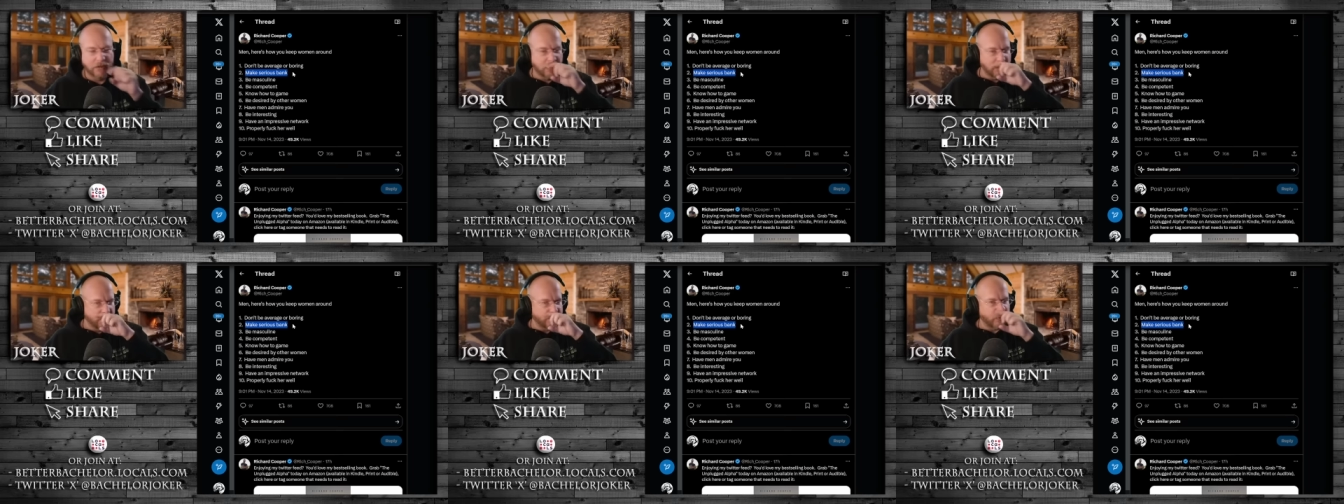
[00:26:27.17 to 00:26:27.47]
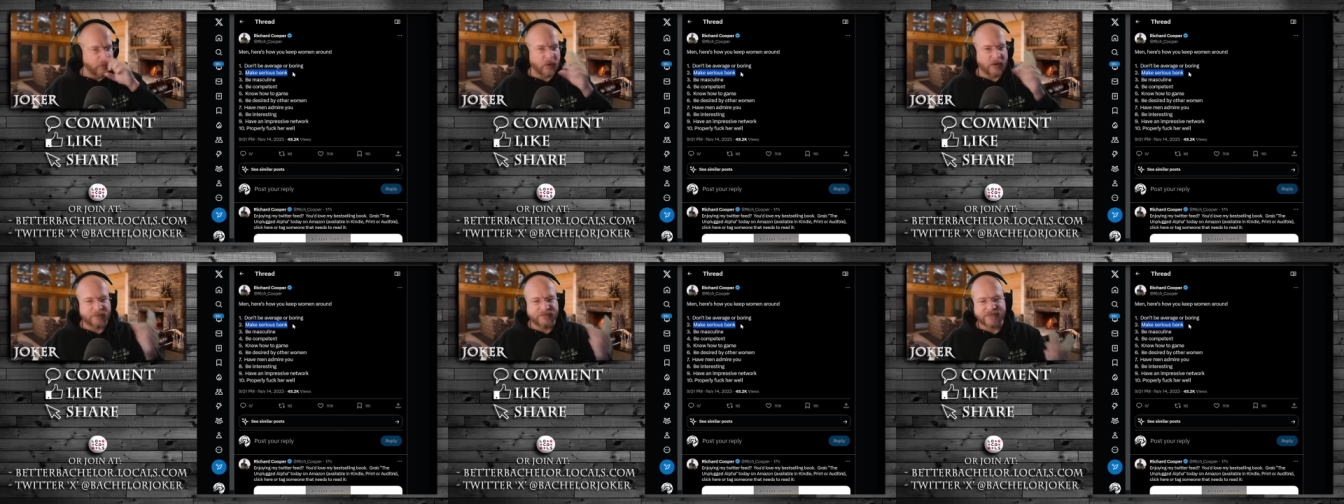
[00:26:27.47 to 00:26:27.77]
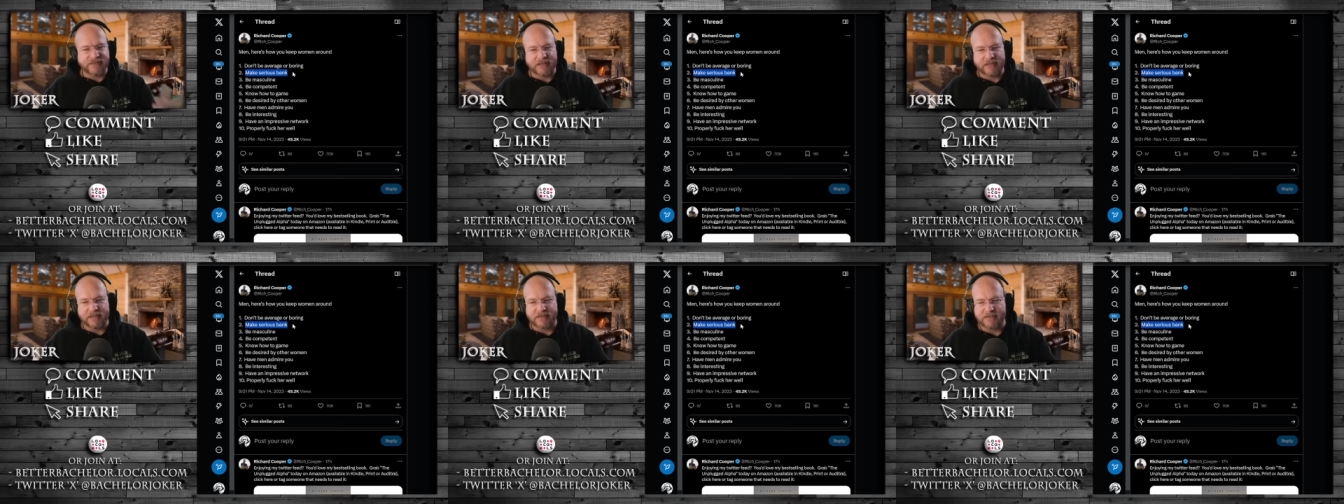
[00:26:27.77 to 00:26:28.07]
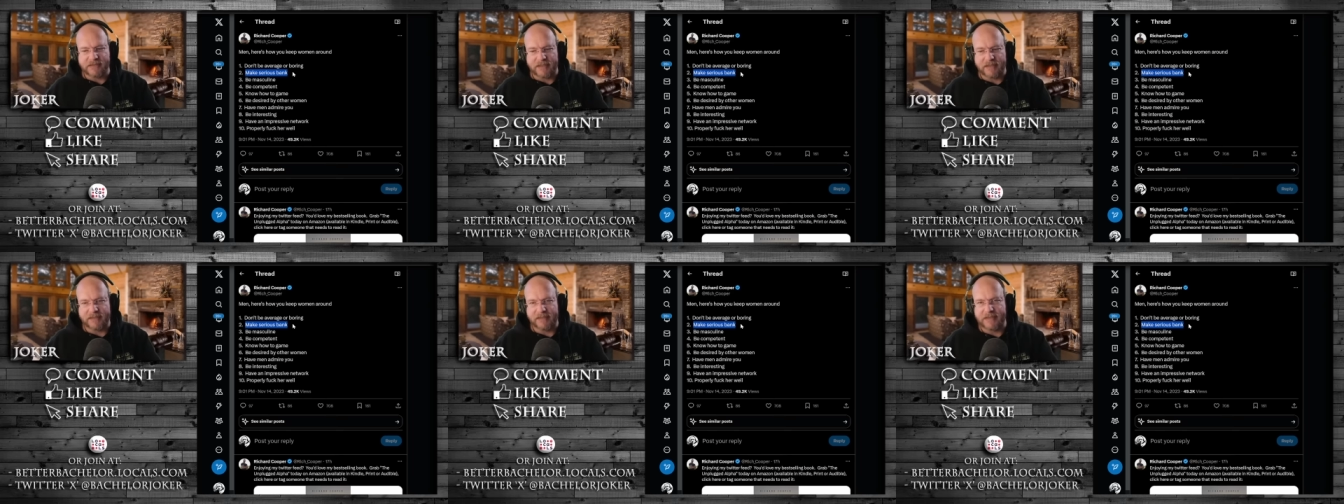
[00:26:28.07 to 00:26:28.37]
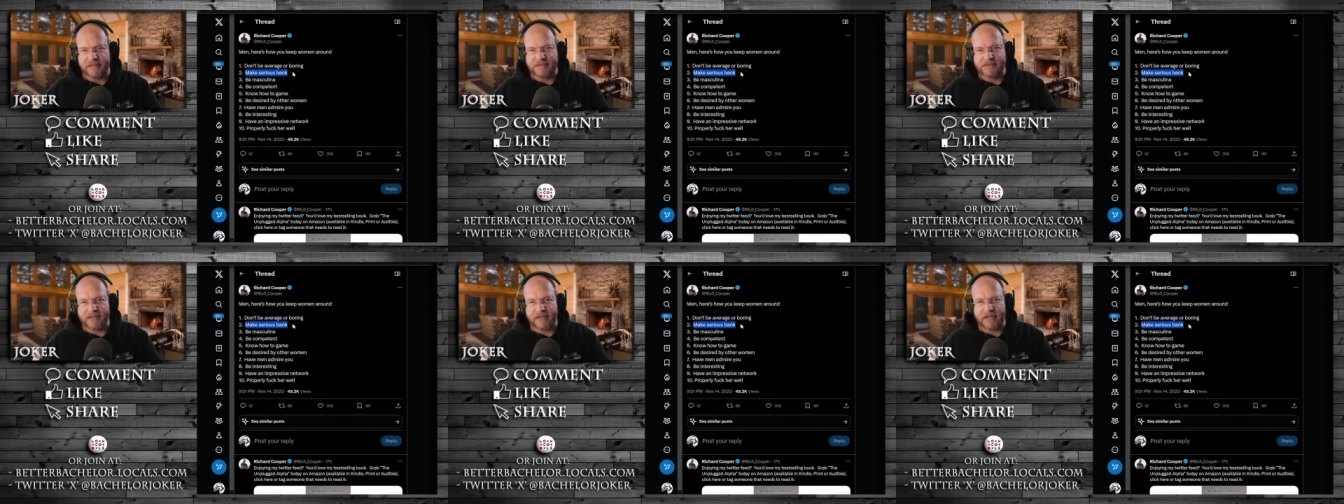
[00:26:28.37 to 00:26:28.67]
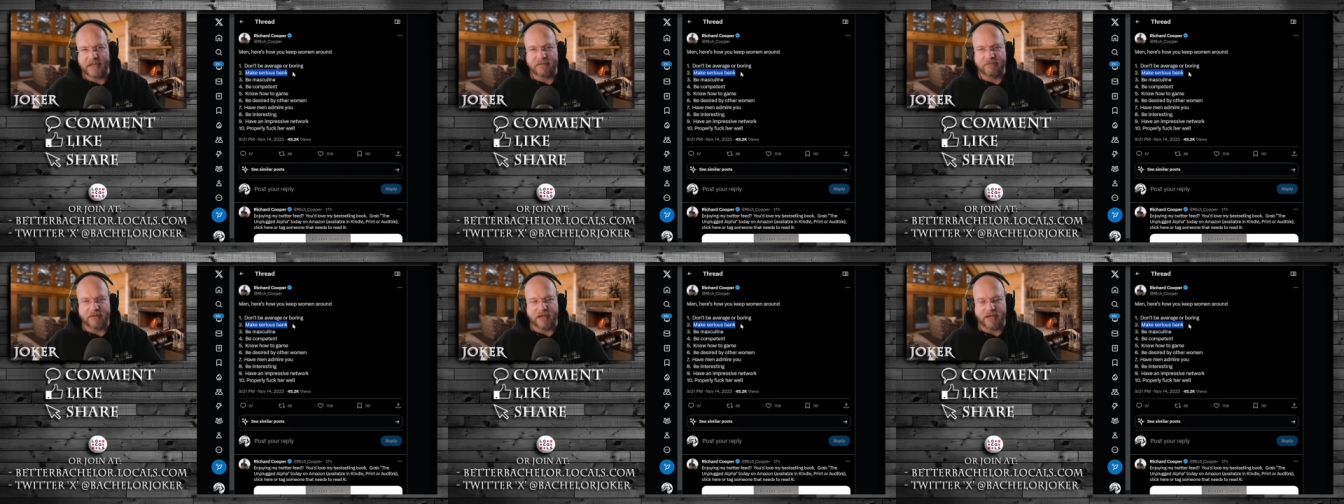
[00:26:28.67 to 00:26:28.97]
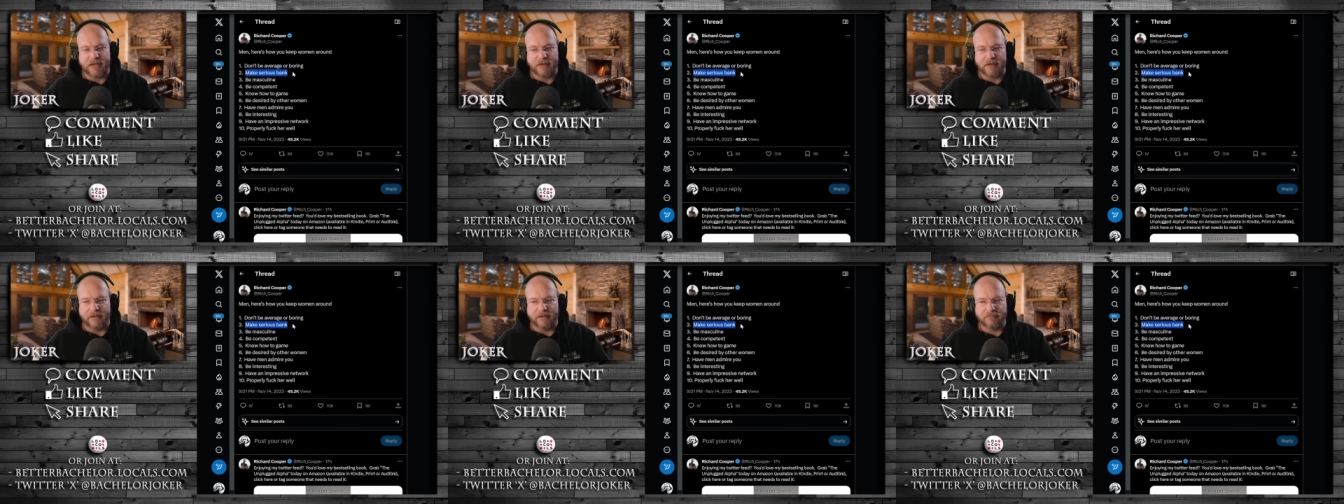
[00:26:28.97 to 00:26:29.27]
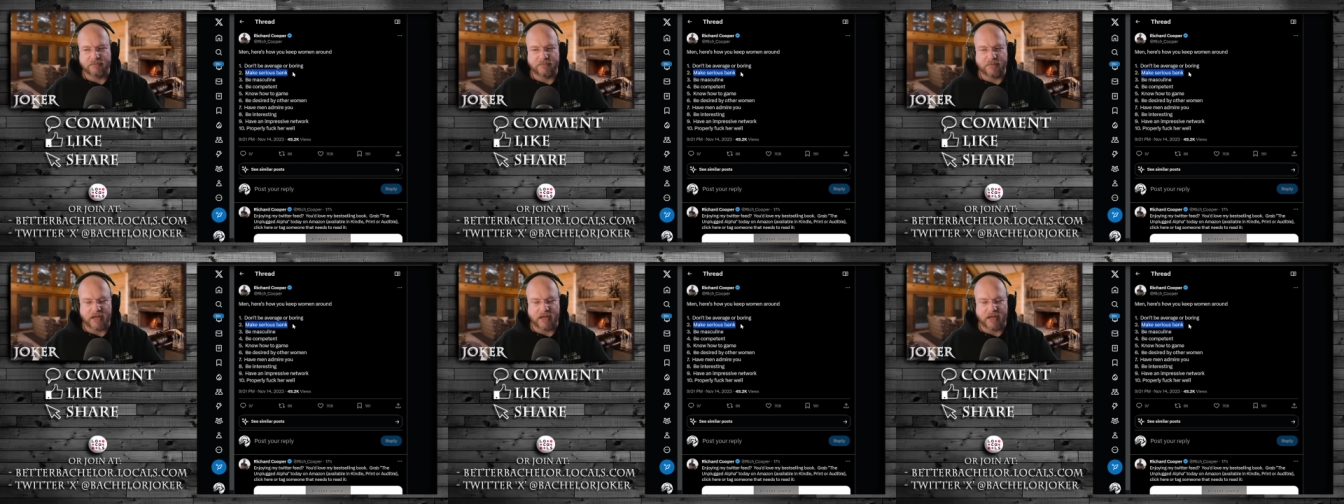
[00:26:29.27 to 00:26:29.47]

but what I'm saying is, like, let's say